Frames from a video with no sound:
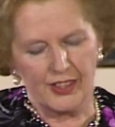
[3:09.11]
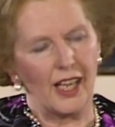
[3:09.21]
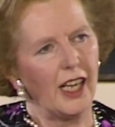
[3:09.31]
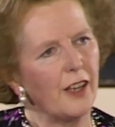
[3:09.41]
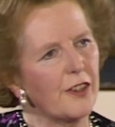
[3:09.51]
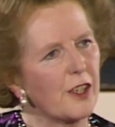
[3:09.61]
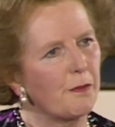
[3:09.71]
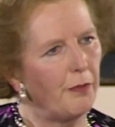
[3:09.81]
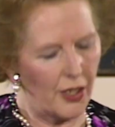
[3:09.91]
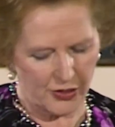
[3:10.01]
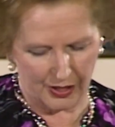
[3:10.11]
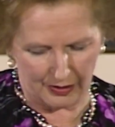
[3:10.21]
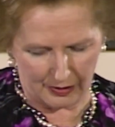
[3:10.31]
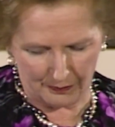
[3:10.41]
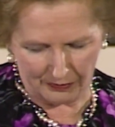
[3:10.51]
They have
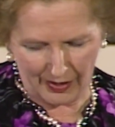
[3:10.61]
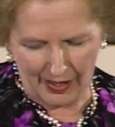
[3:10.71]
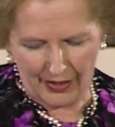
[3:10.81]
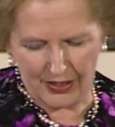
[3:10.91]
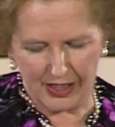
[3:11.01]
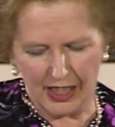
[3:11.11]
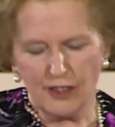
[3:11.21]
spotted that